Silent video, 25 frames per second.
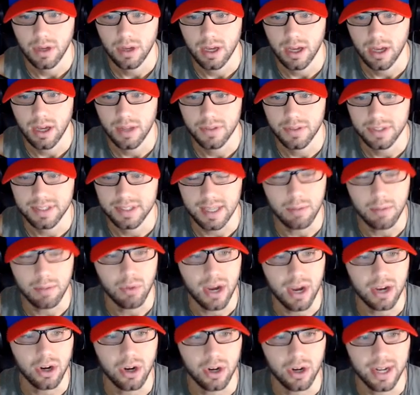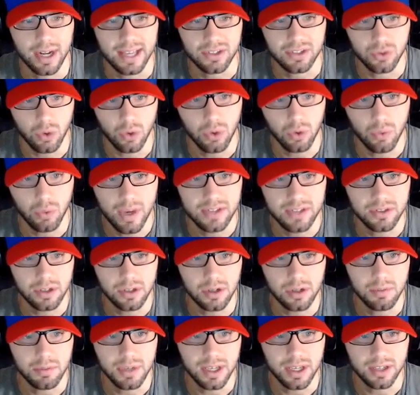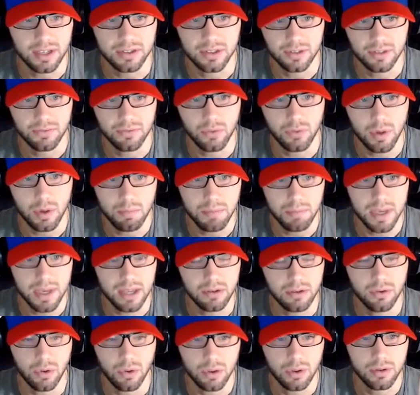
the same record as Northwestern, because if we beat